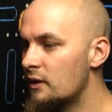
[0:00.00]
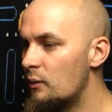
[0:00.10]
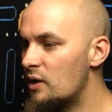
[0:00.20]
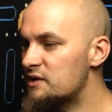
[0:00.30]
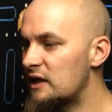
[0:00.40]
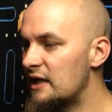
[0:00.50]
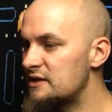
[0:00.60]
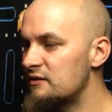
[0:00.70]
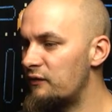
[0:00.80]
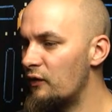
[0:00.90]
Words
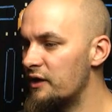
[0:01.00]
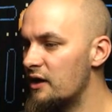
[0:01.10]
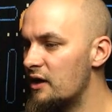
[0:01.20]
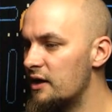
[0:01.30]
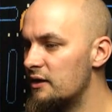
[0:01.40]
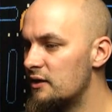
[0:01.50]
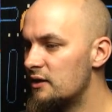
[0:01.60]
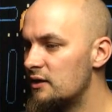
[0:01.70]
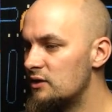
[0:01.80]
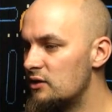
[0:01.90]
collected, 49.
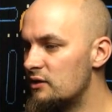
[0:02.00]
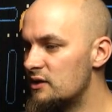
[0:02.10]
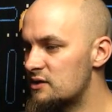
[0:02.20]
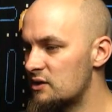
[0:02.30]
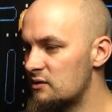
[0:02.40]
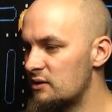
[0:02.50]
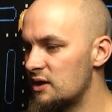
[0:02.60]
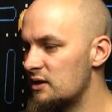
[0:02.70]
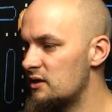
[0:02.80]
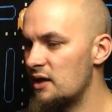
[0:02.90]
Units,
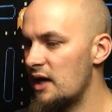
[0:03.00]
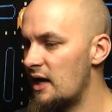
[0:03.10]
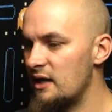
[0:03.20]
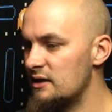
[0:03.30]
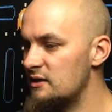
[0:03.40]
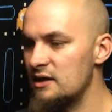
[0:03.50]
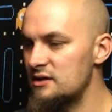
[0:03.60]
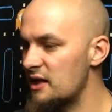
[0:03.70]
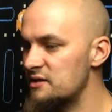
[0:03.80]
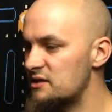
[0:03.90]

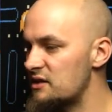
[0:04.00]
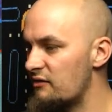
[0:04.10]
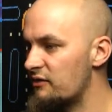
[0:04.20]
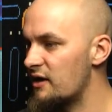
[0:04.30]
tons of stuff.